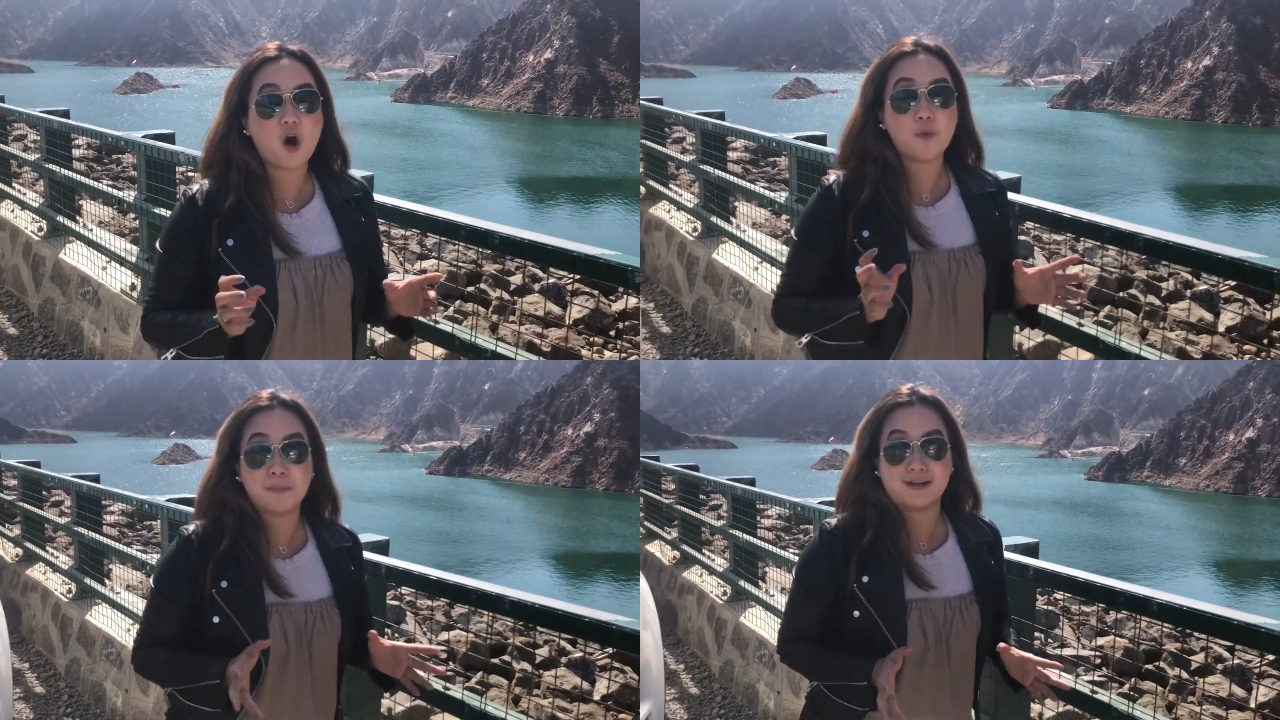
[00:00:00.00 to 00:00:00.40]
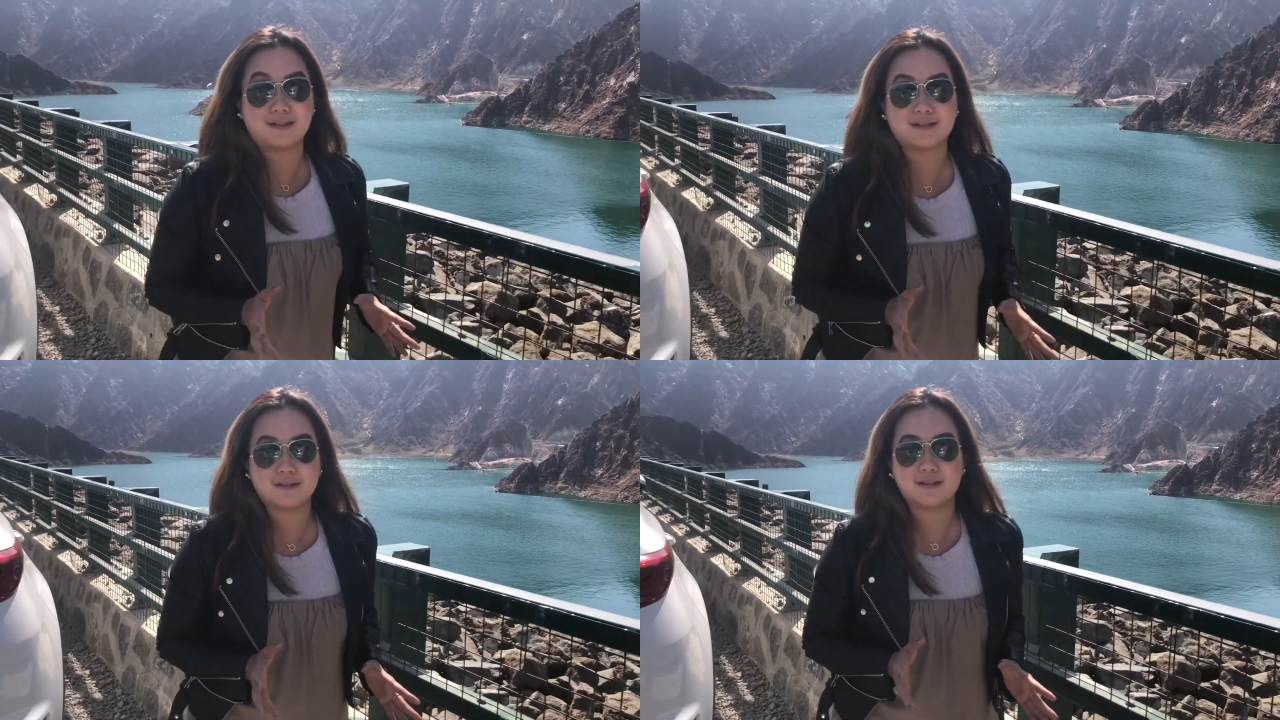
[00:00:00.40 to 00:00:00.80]
Oman,
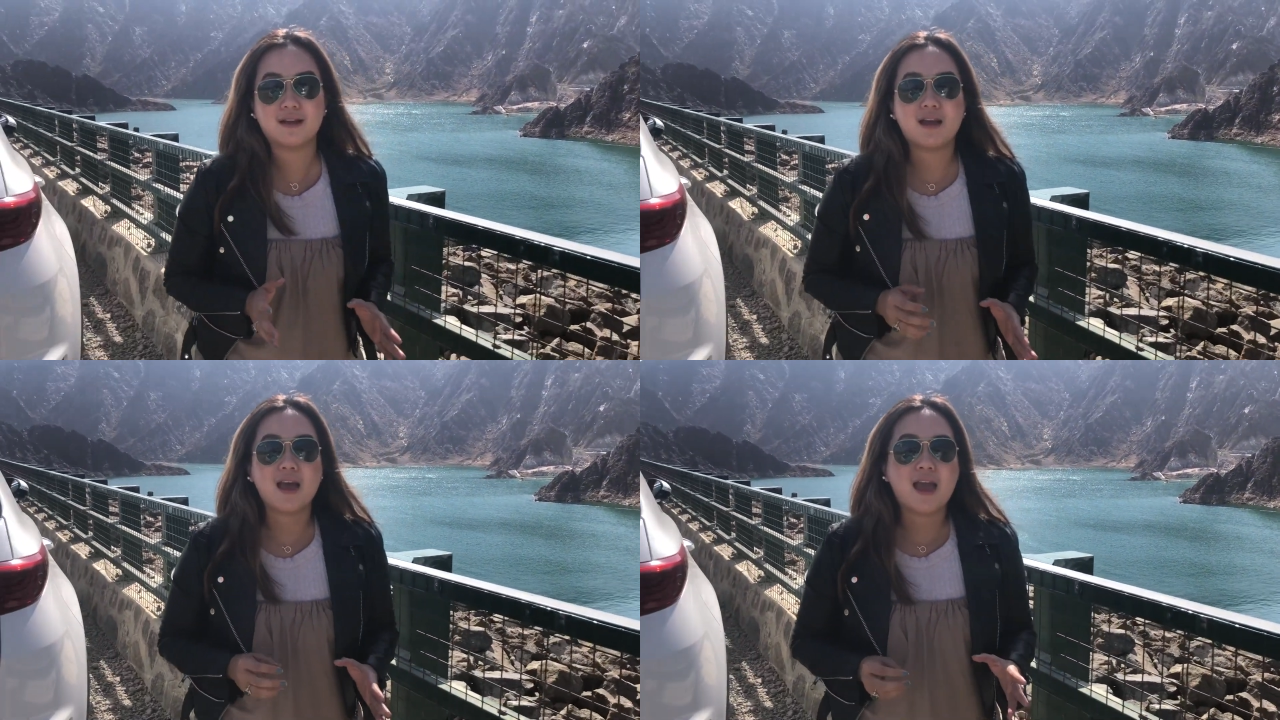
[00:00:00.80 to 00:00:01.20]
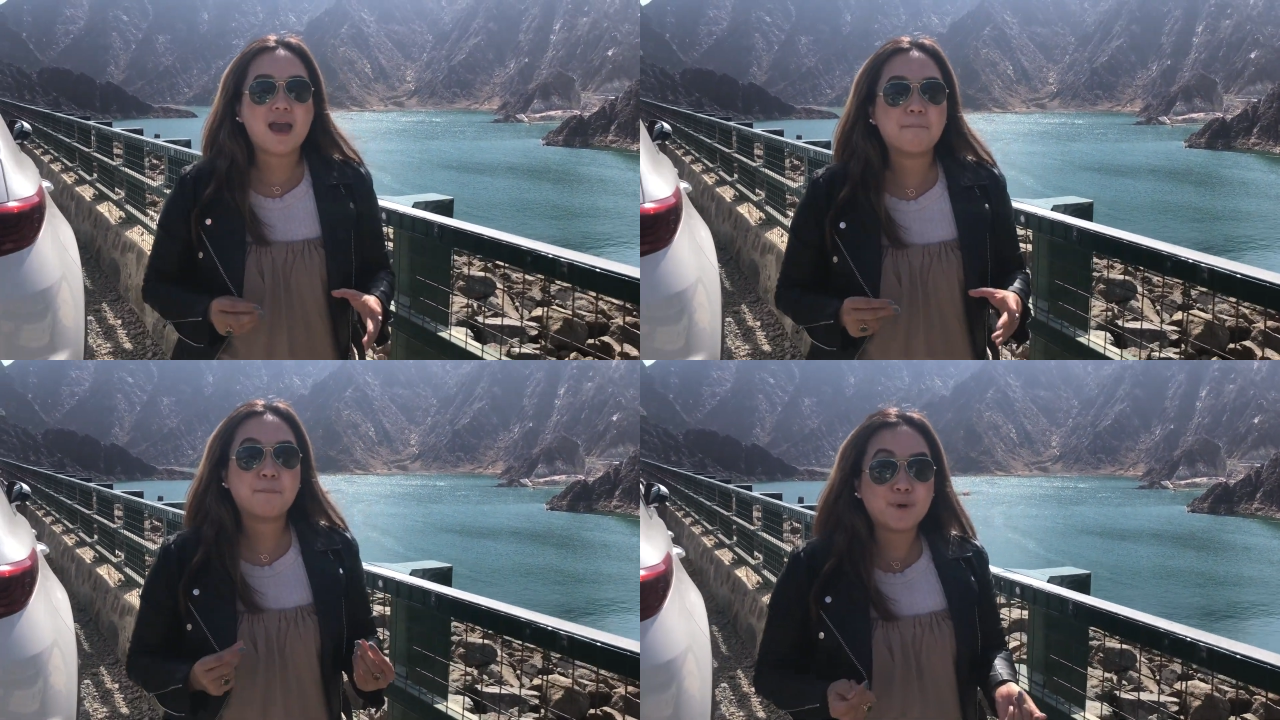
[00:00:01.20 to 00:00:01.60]

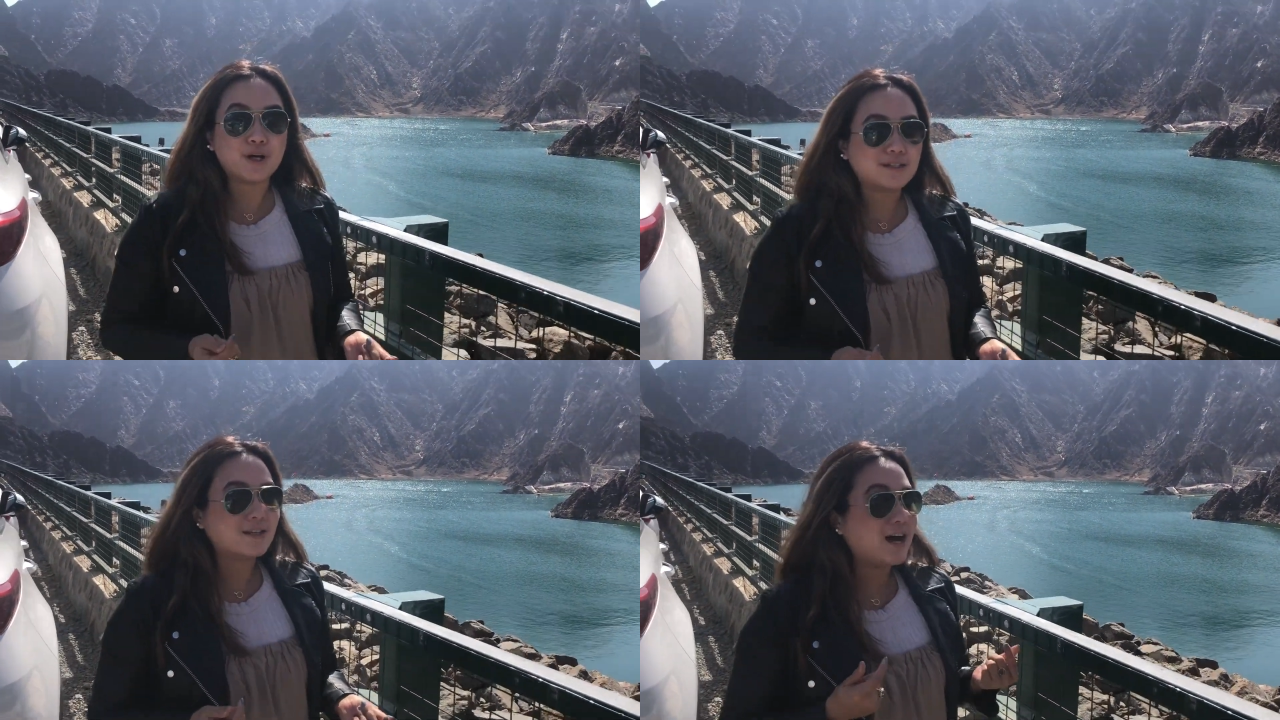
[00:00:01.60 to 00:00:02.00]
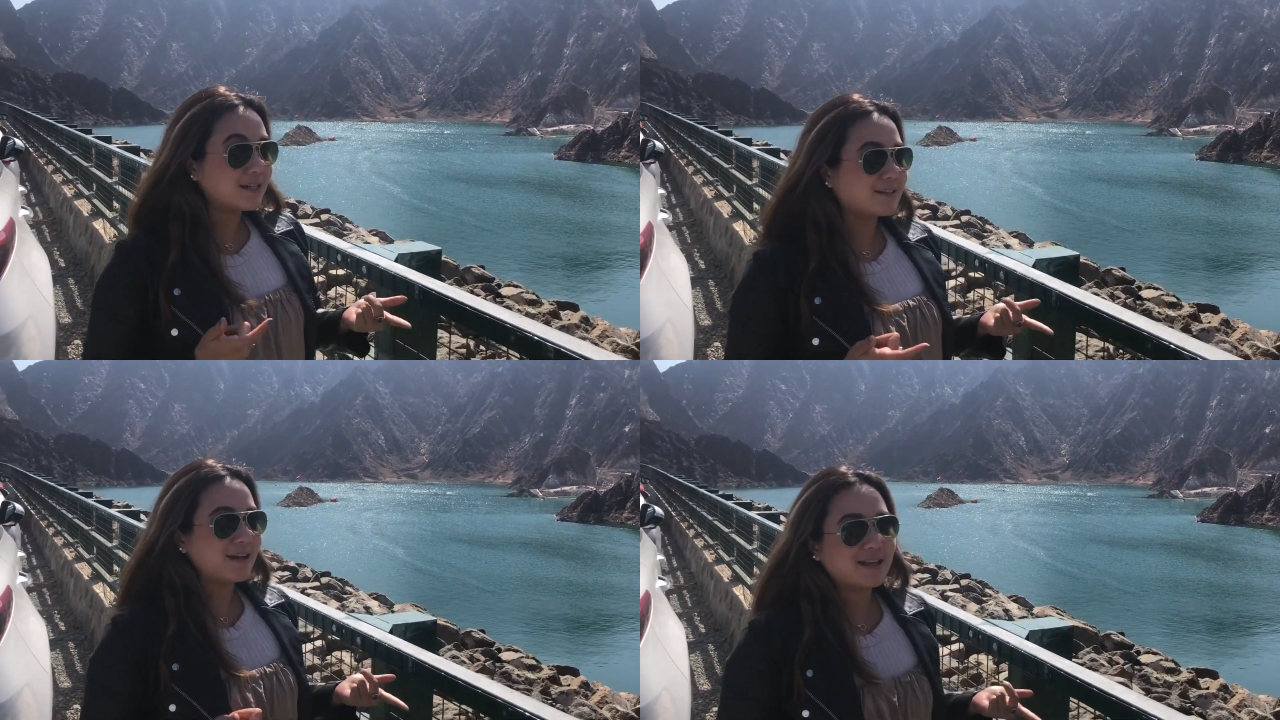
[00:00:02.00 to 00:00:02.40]
but
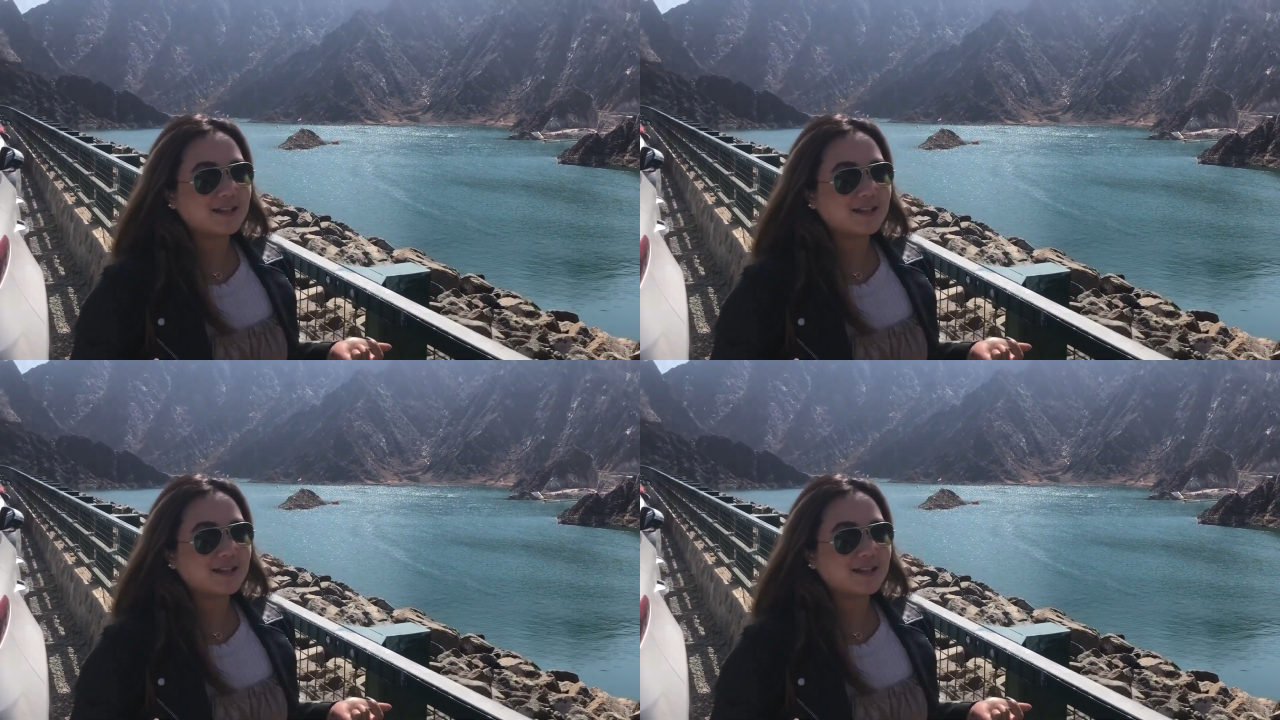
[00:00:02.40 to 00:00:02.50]
Hatta